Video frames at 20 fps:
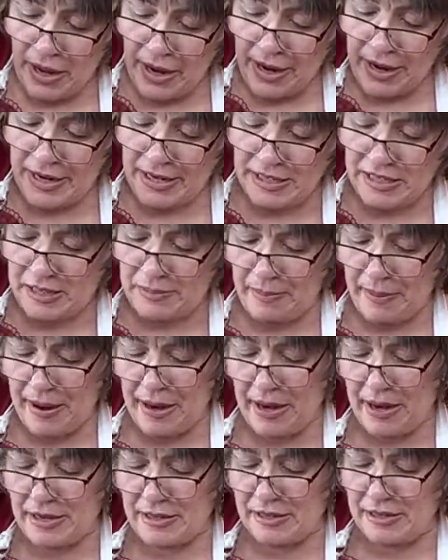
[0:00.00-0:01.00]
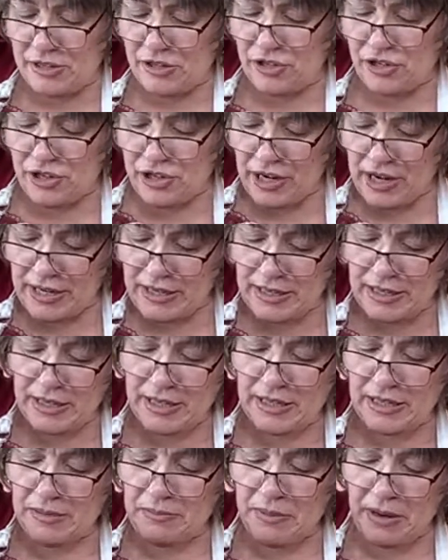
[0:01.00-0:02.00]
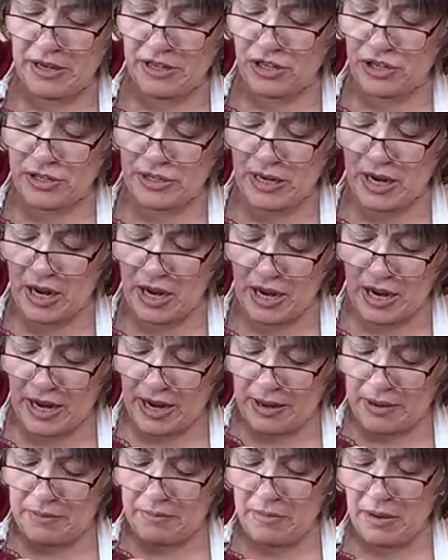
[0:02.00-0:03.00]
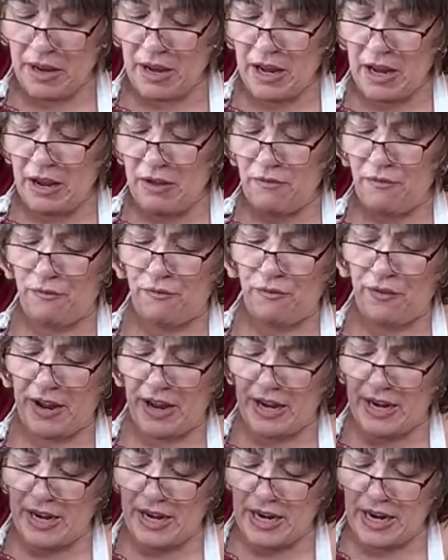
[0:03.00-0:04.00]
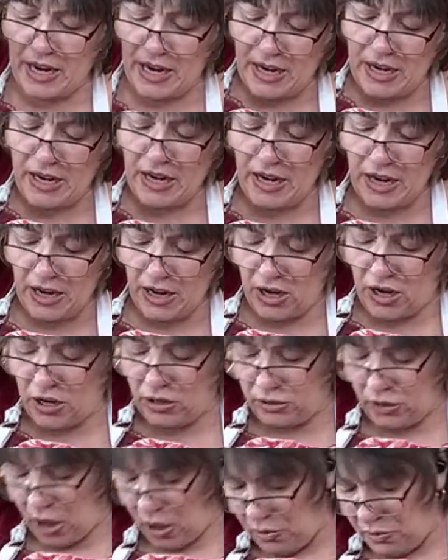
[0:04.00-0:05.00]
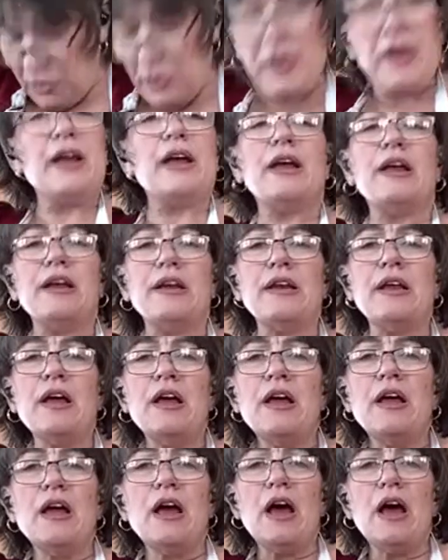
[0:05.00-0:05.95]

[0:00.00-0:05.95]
he spends just as much time feeding, clothing,